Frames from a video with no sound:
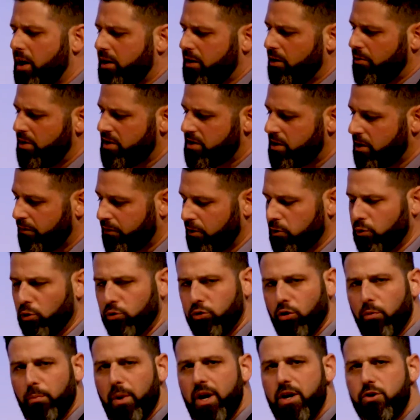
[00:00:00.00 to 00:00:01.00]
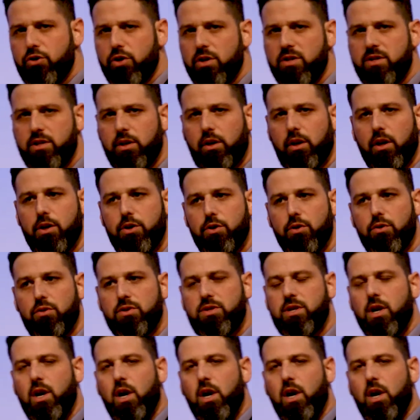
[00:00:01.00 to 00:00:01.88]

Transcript: there is different automations he can use